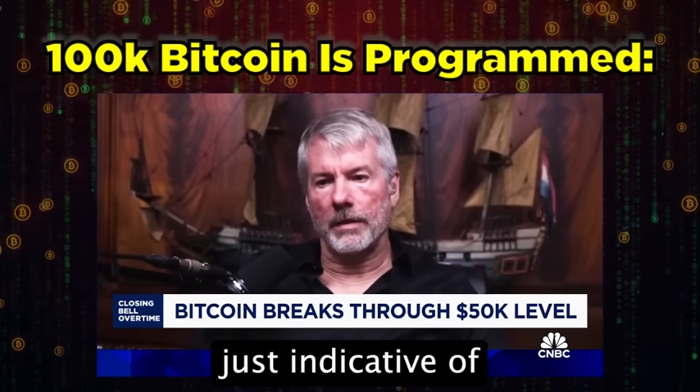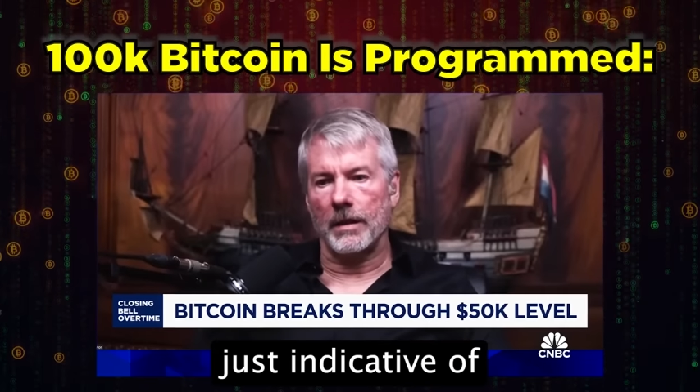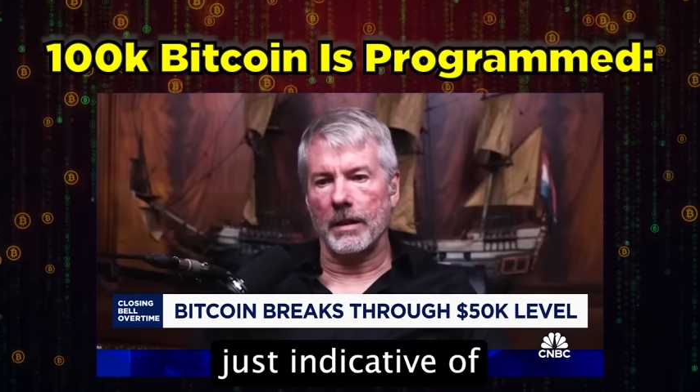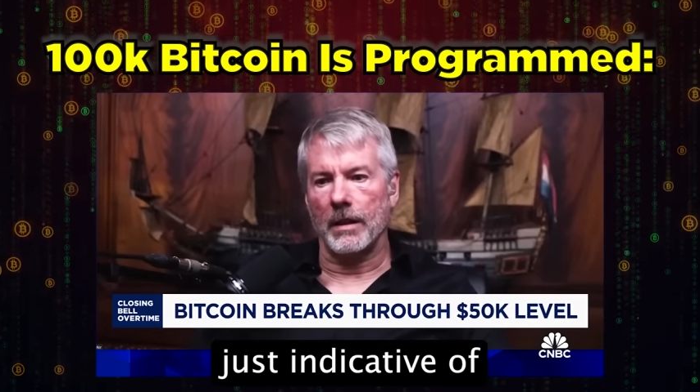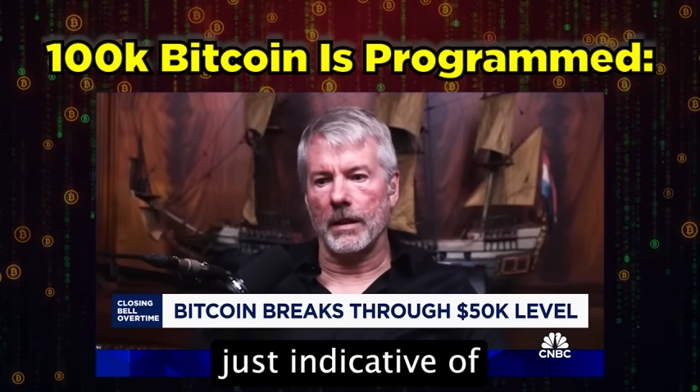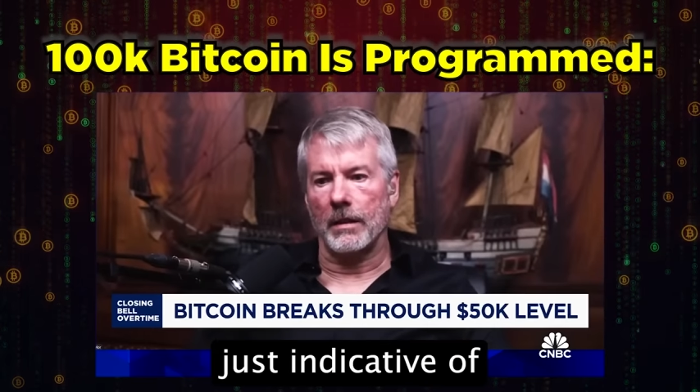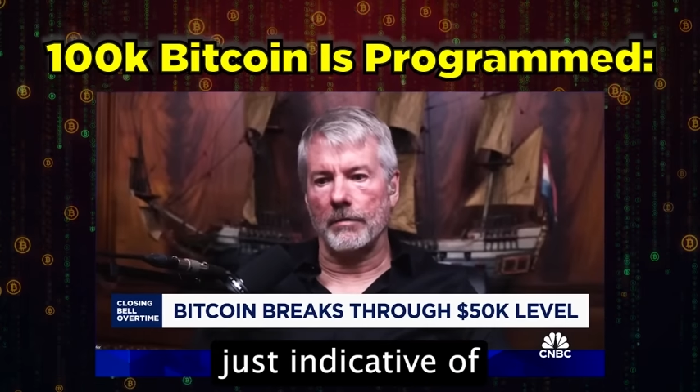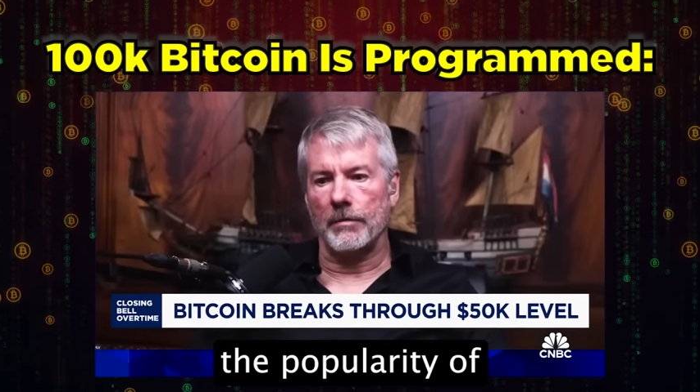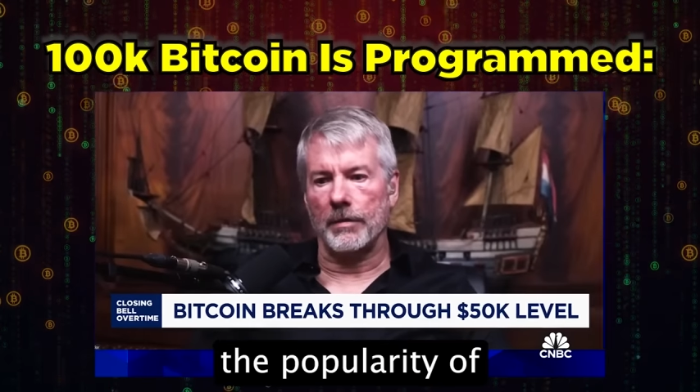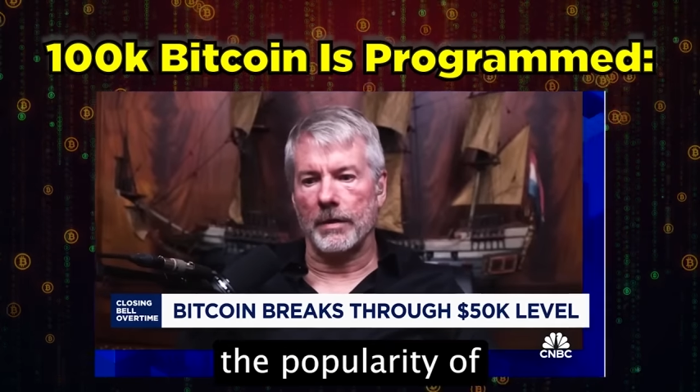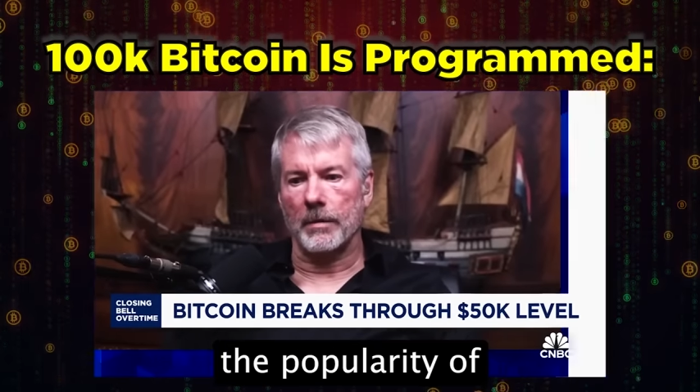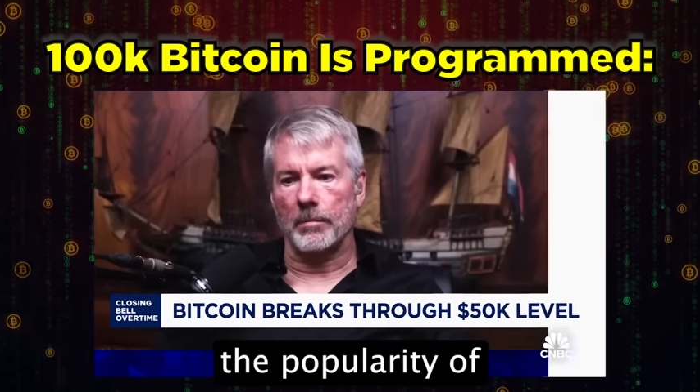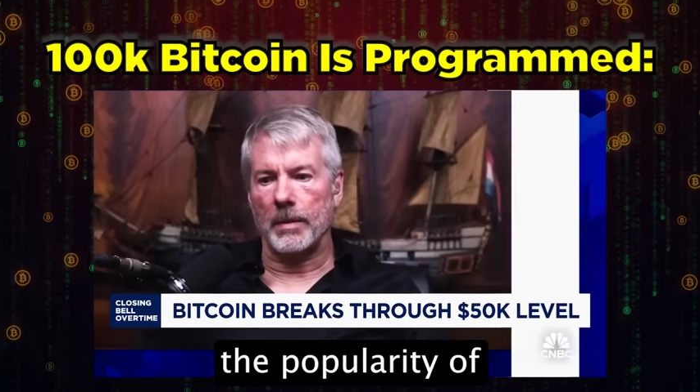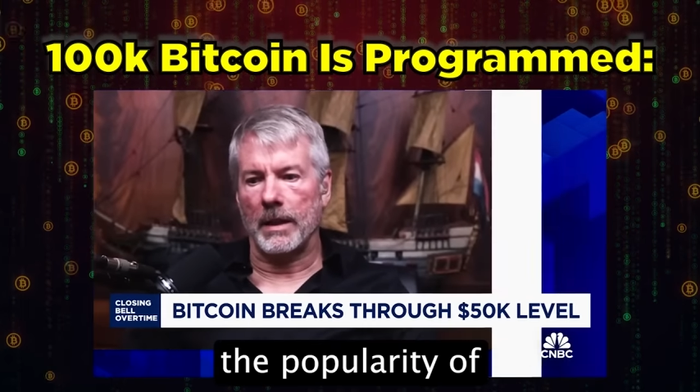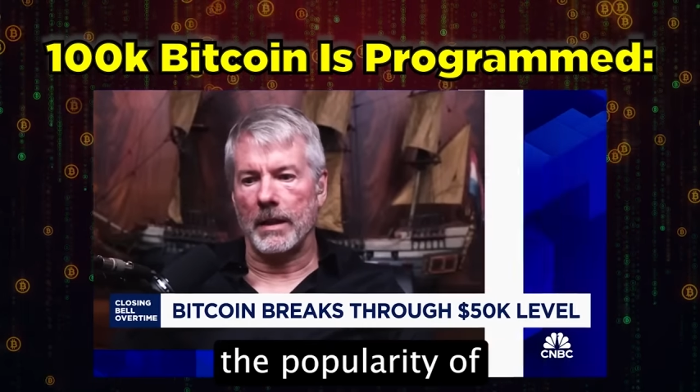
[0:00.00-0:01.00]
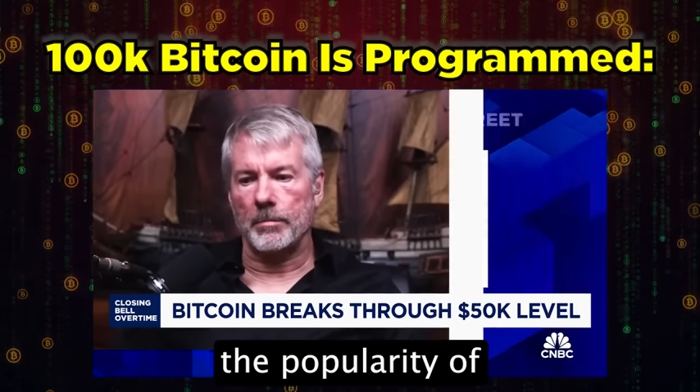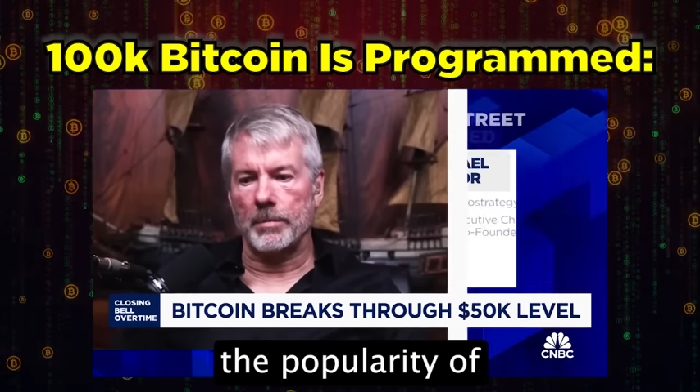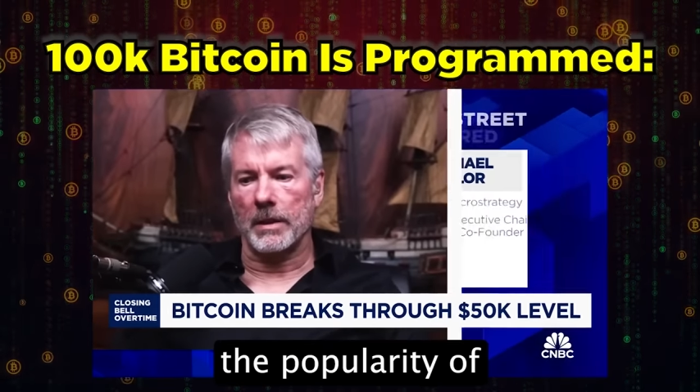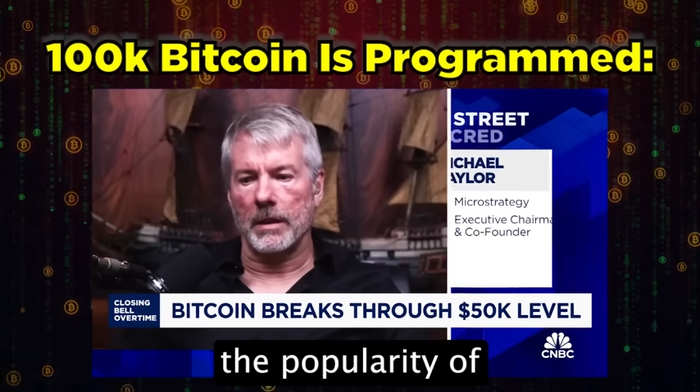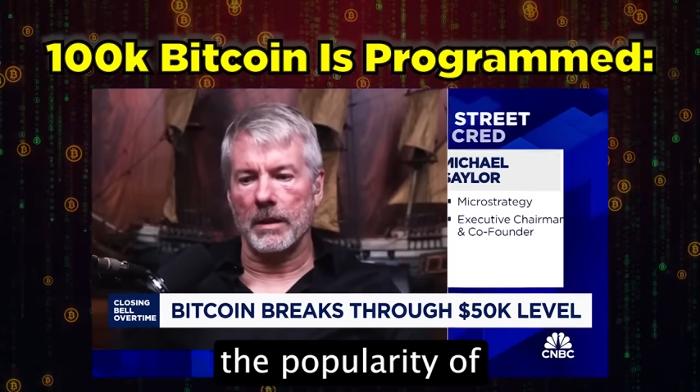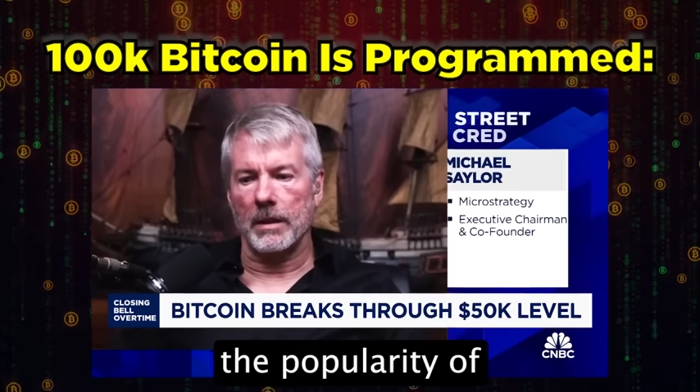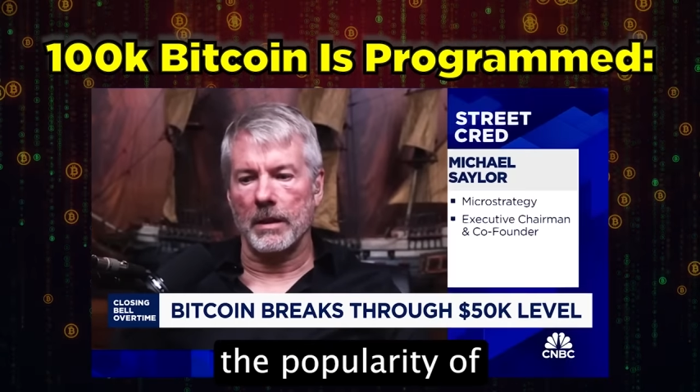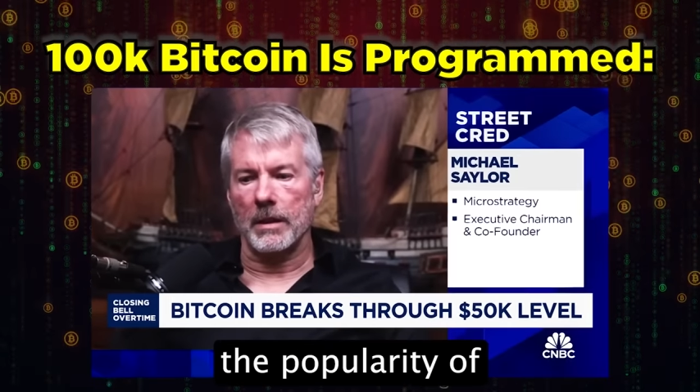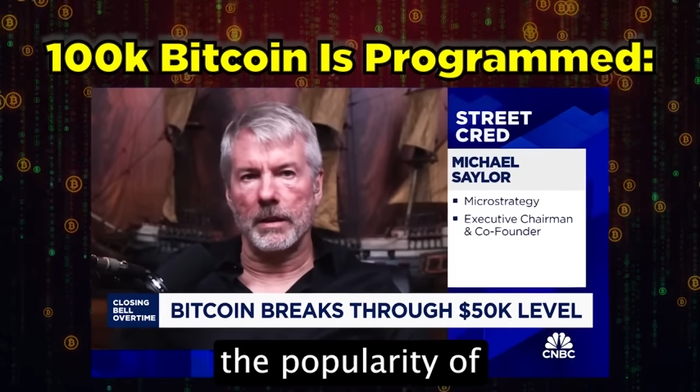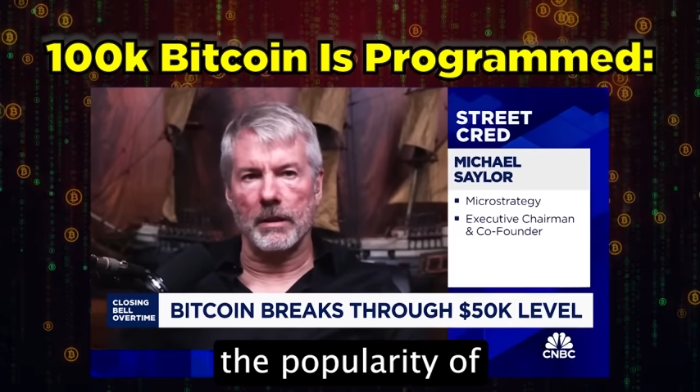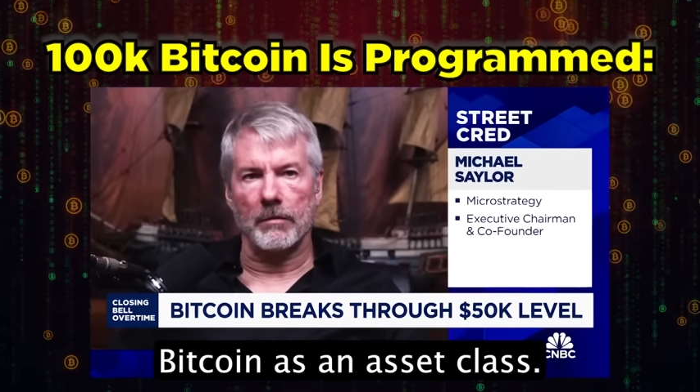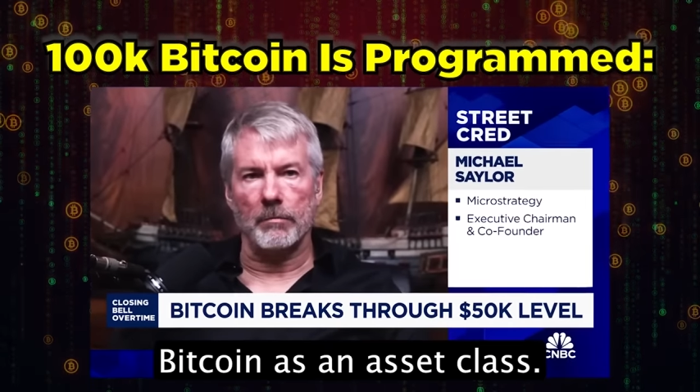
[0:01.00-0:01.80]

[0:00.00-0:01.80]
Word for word: of the popularity of